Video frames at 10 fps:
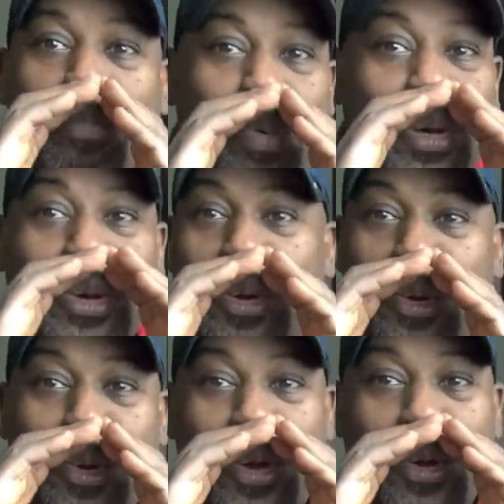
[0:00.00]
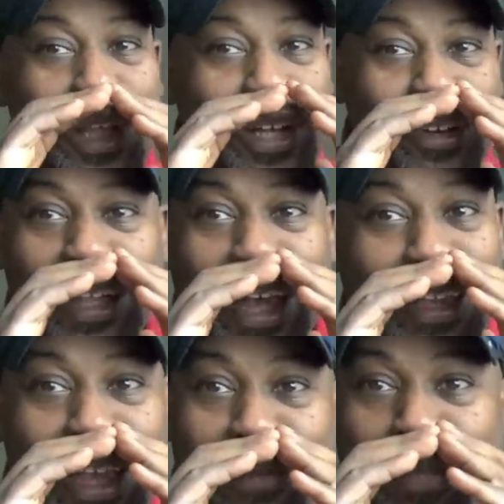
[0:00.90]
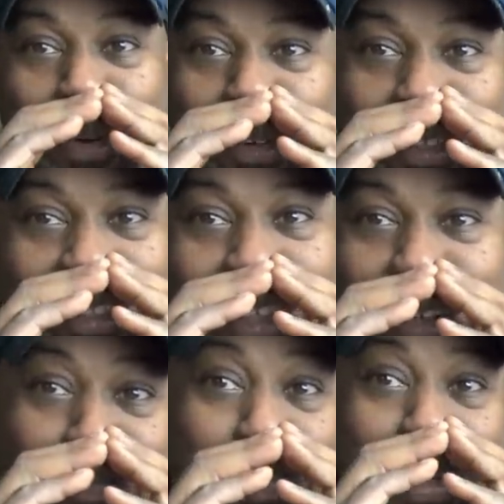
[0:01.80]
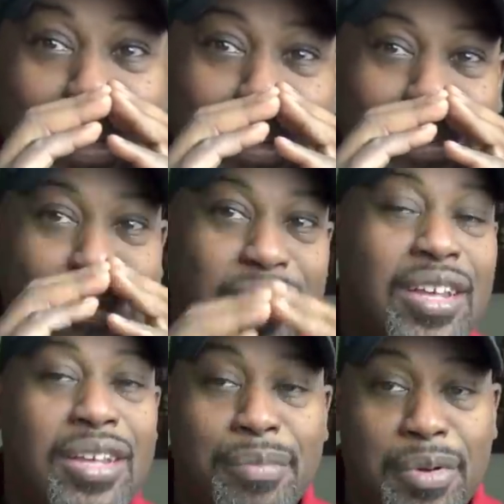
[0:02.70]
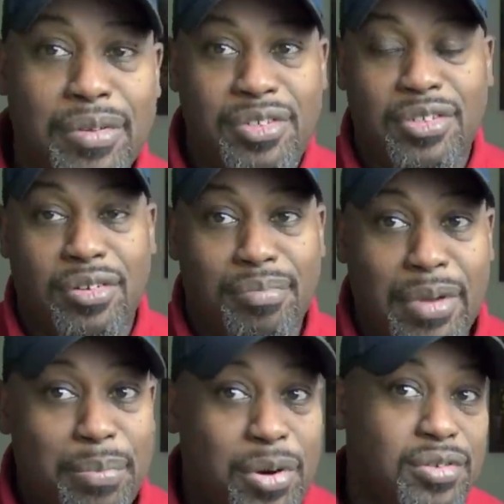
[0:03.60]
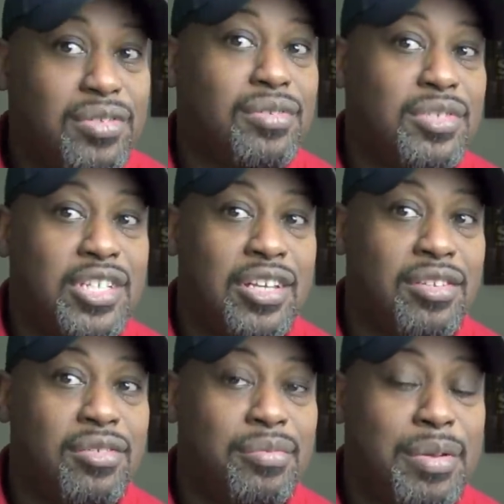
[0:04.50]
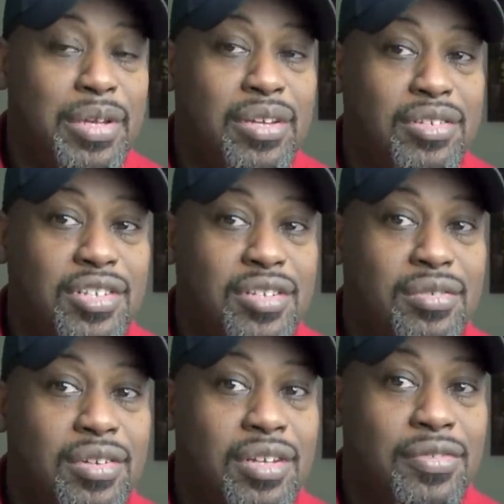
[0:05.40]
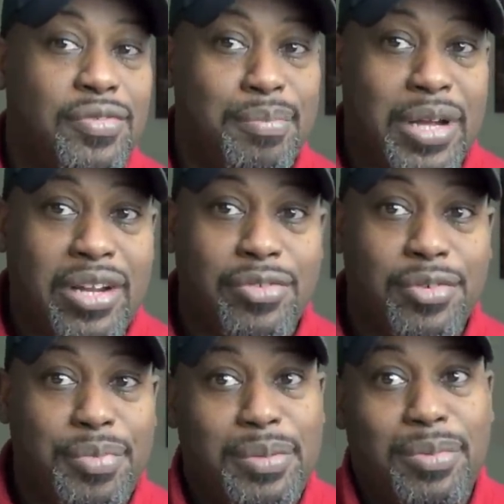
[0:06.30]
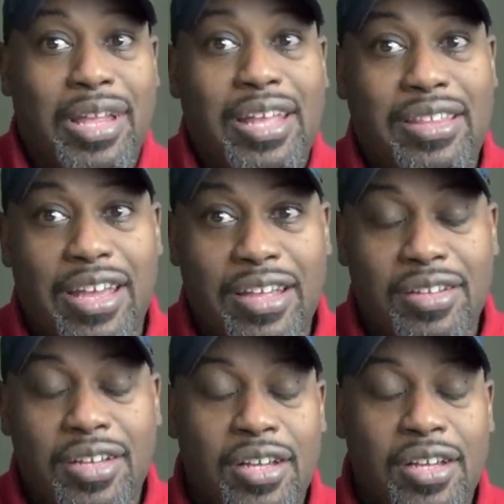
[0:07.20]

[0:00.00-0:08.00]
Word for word: Boo, we don't like that bullshit. Boo. But, you know, my personal channel, my paid channel, from my group, people like that.